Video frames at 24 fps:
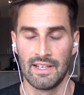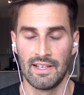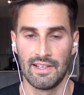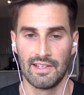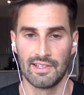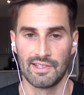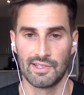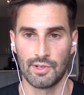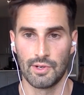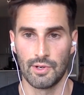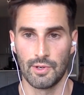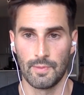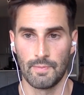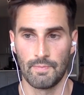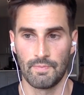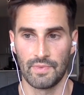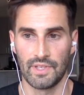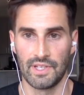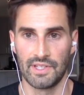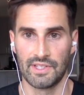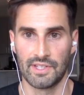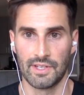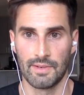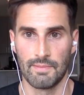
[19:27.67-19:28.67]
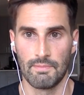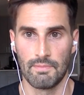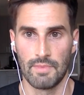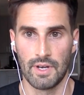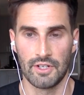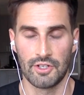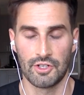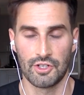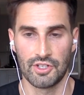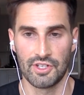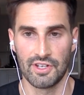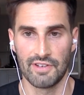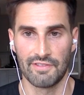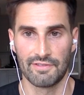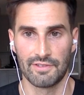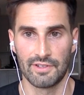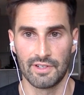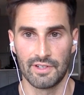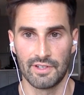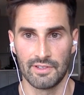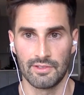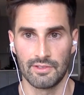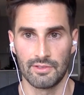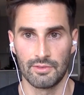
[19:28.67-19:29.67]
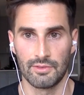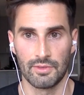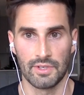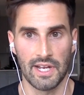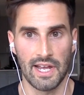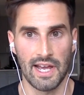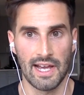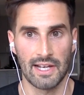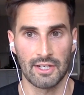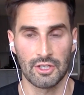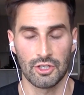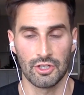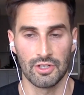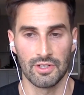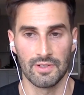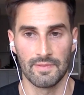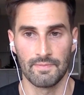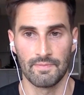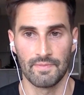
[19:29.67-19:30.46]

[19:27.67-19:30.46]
So it's a much different reaction.